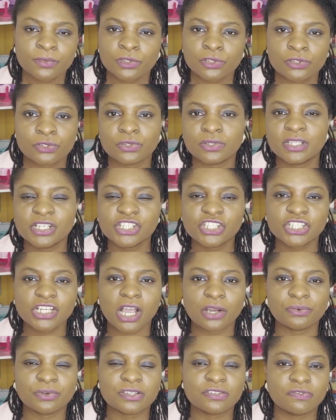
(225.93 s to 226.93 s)
So this
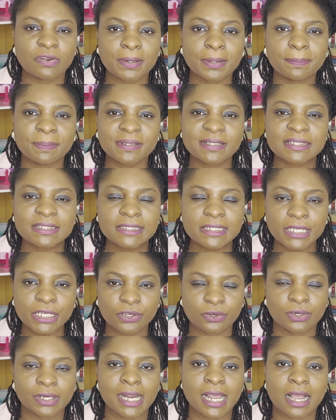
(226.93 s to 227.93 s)
child was very
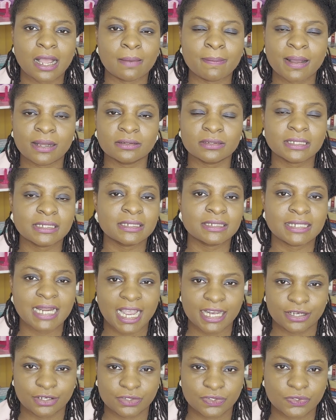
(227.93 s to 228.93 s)
particular about
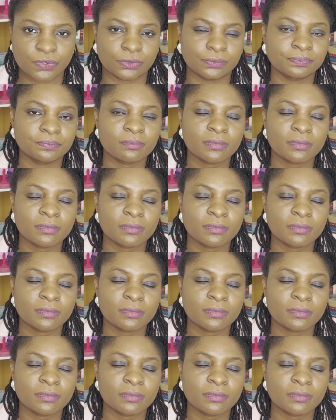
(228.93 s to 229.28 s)
dinosaur.